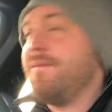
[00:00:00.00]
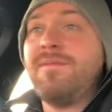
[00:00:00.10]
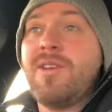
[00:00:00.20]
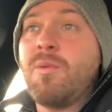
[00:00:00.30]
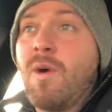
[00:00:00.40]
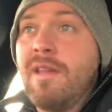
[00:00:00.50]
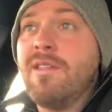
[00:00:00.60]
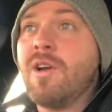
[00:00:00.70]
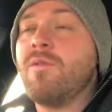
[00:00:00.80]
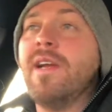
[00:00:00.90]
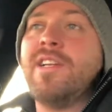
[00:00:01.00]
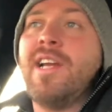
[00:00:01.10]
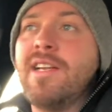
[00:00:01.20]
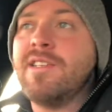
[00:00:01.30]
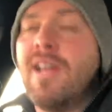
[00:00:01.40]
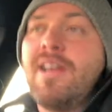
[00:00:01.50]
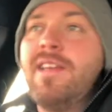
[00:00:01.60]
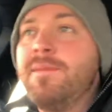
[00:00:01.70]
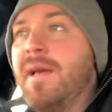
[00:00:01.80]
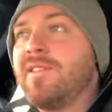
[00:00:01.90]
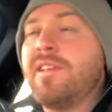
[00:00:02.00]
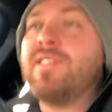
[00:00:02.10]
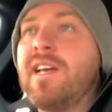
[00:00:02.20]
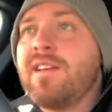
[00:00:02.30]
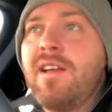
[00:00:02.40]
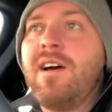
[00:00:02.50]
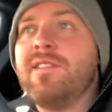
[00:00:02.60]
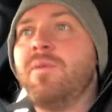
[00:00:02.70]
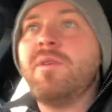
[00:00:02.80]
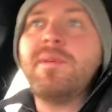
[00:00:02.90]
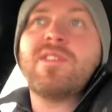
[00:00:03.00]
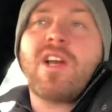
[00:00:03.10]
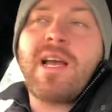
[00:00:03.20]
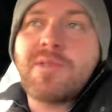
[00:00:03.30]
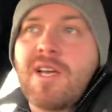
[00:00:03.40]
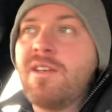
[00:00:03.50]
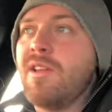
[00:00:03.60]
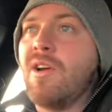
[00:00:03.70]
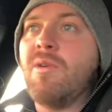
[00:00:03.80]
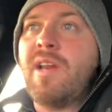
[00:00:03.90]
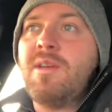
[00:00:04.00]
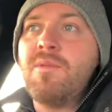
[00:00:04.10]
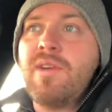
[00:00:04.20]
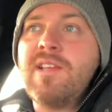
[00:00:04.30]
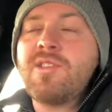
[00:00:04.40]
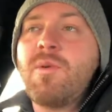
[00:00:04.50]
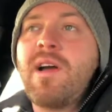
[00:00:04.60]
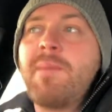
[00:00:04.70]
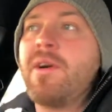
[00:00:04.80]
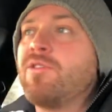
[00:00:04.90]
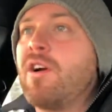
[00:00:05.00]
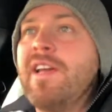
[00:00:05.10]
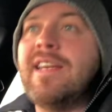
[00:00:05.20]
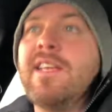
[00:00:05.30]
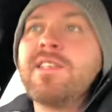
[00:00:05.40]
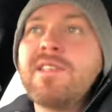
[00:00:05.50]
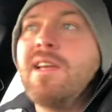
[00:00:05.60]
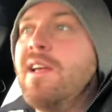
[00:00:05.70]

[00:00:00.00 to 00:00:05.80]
quite the career change. He basically said, "I don't want to be stuck outside in the cold anymore, getting swung out by drunk idiots."